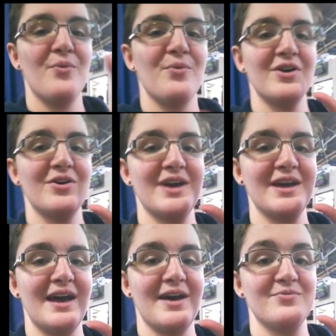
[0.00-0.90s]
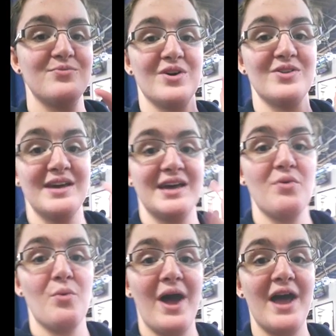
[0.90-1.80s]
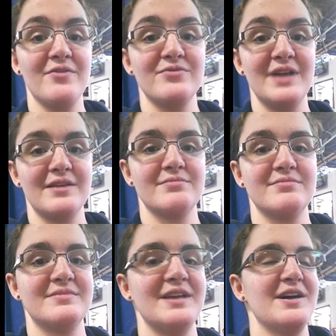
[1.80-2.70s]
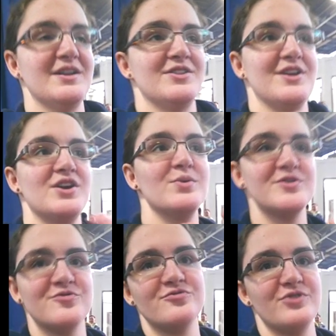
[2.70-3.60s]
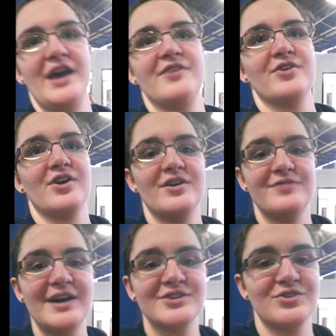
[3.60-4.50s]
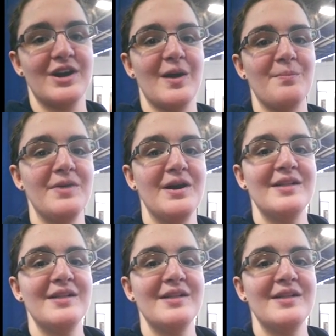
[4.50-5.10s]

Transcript: where you can get where they give away like the, the newest flavor of ice cream.